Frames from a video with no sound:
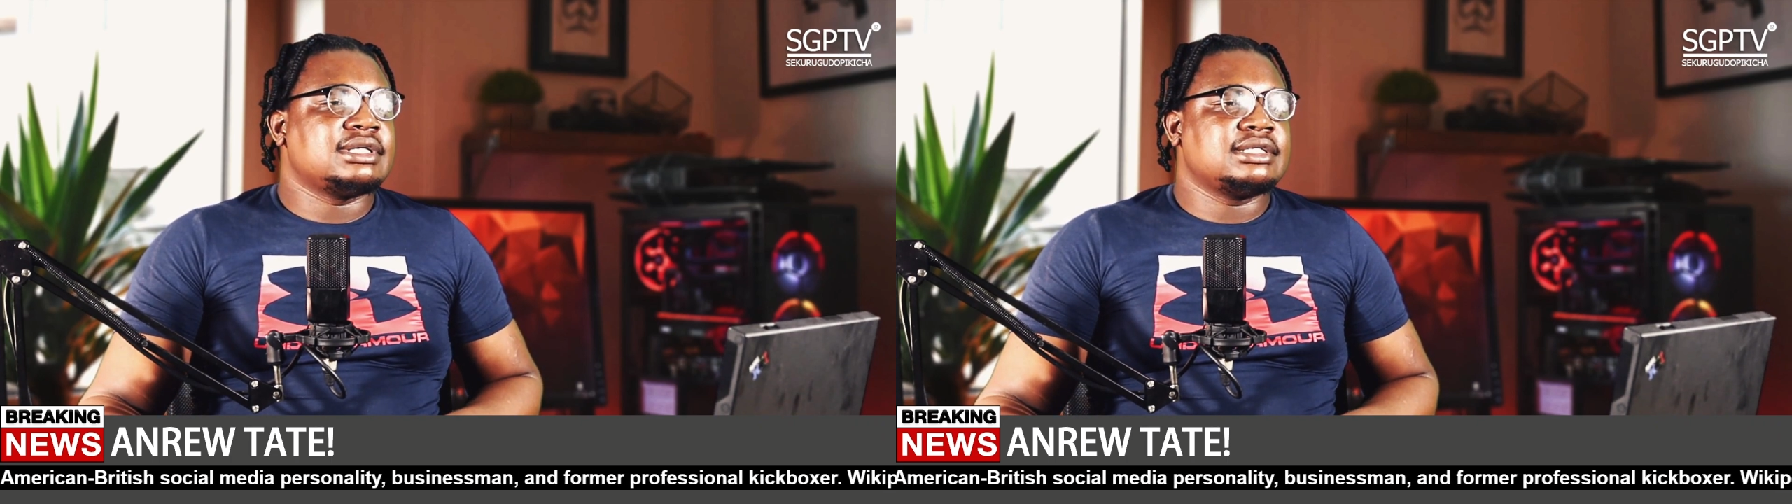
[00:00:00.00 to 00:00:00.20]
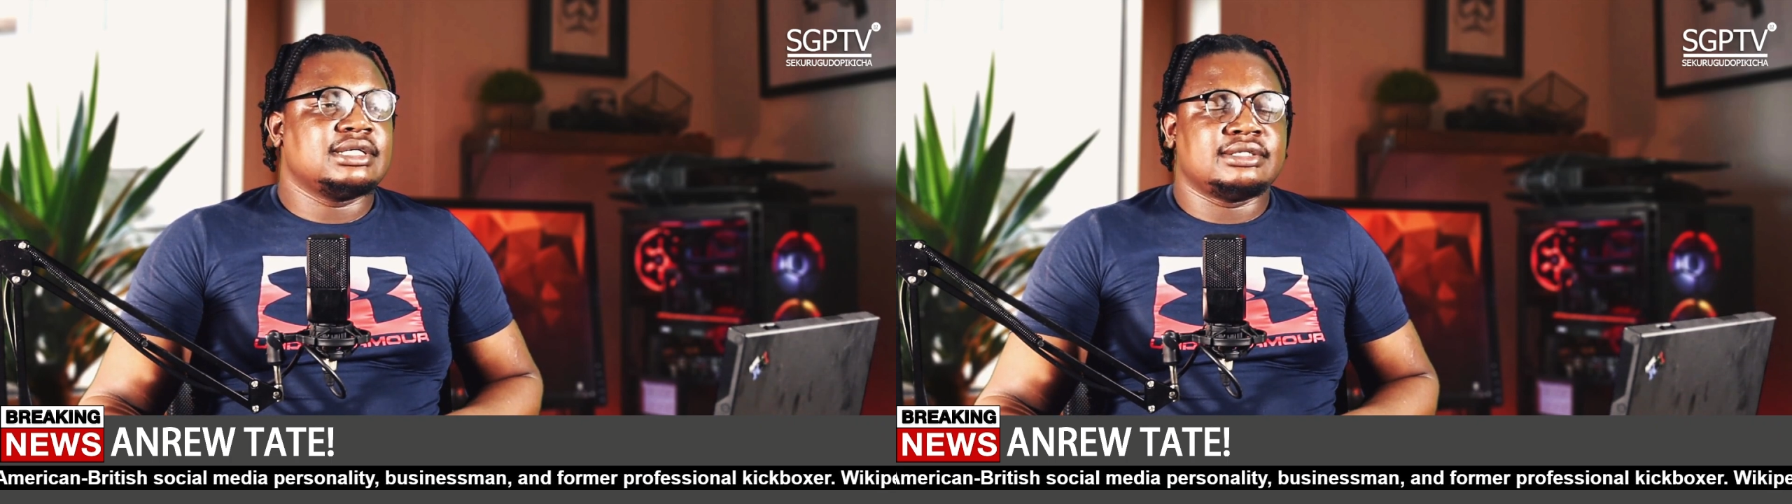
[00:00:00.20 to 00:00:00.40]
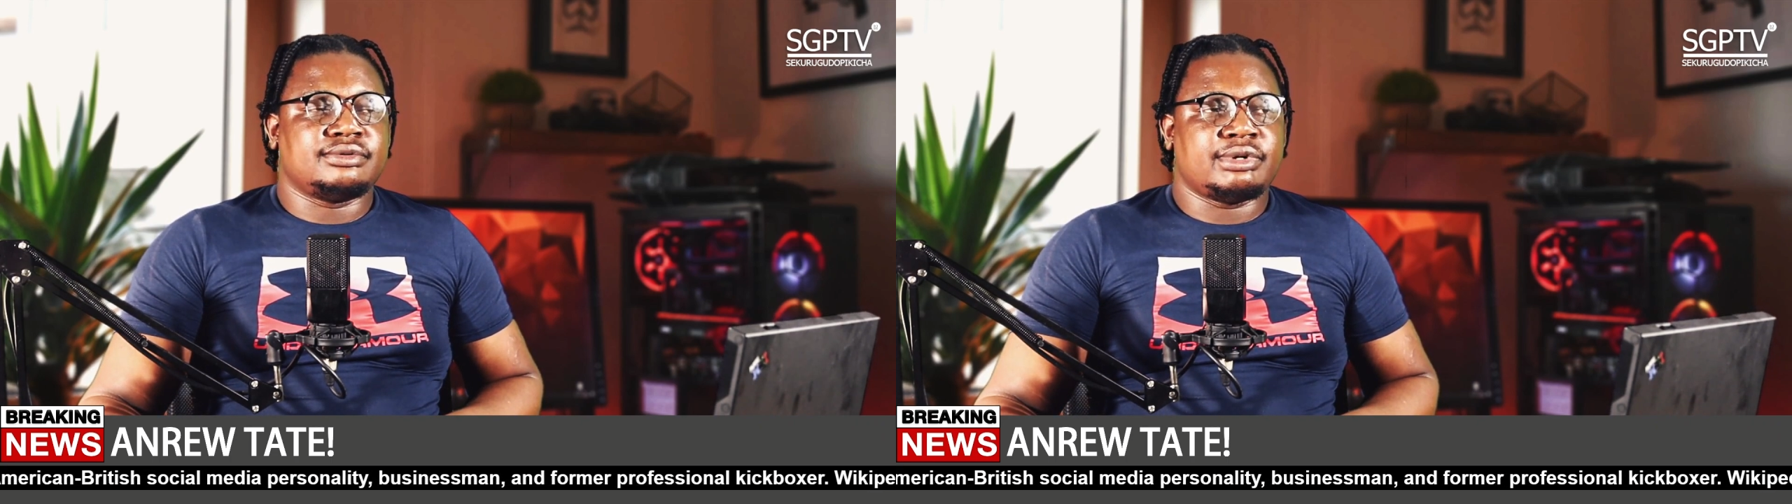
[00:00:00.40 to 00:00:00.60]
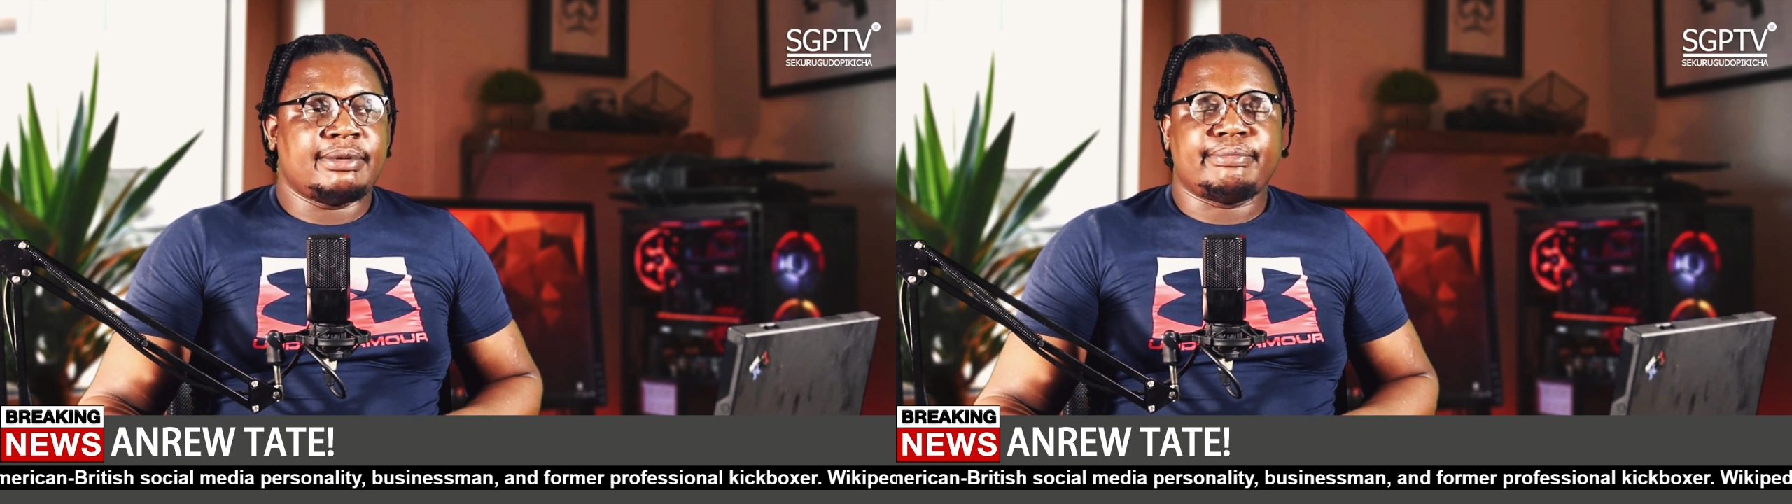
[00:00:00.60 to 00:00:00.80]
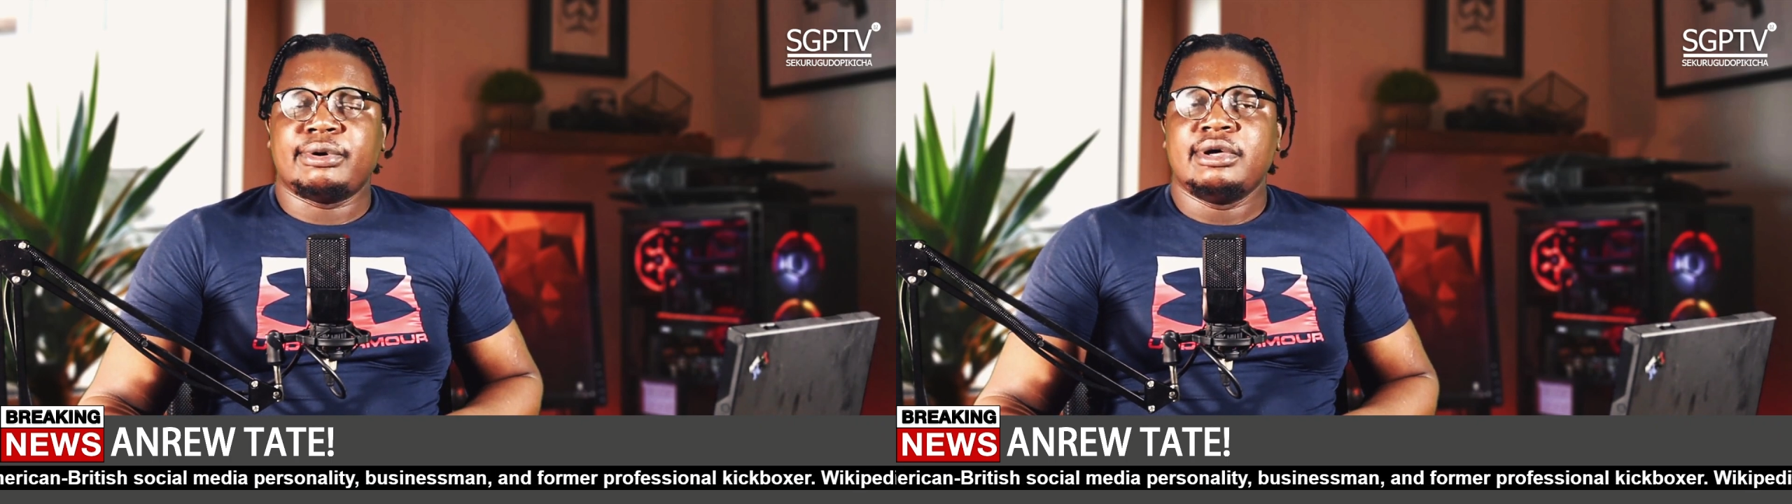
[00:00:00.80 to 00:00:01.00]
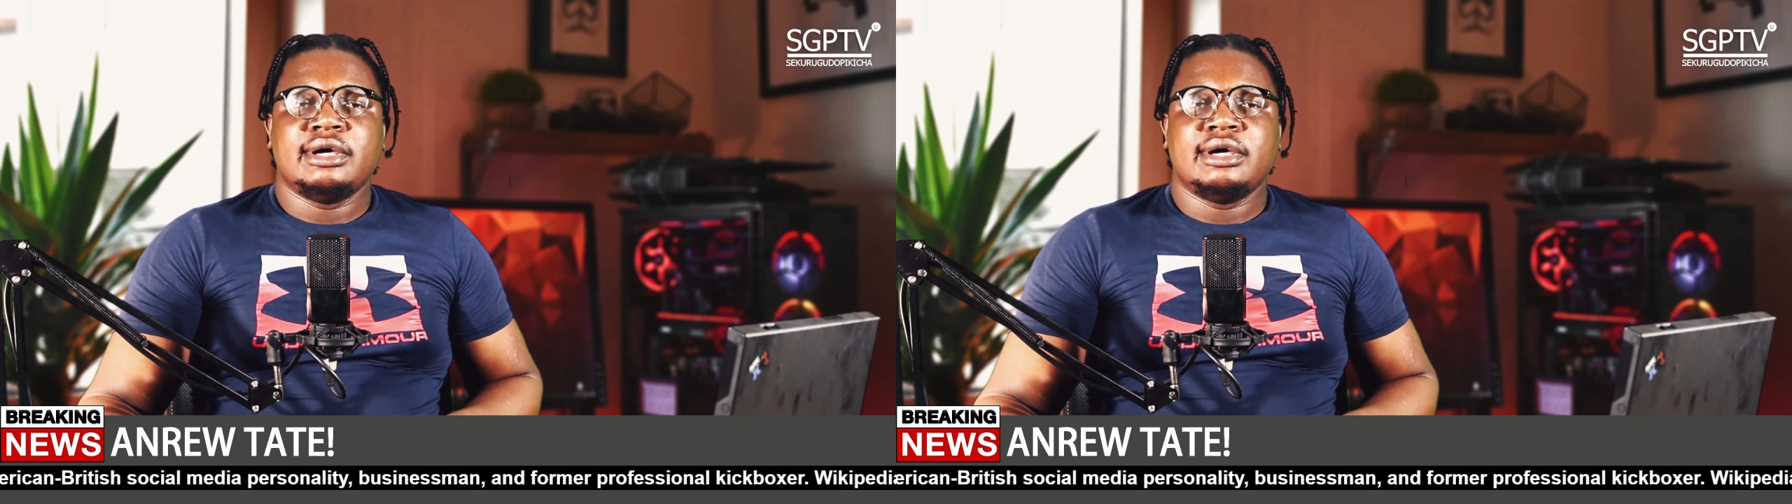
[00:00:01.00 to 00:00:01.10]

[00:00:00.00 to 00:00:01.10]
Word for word: such as rape.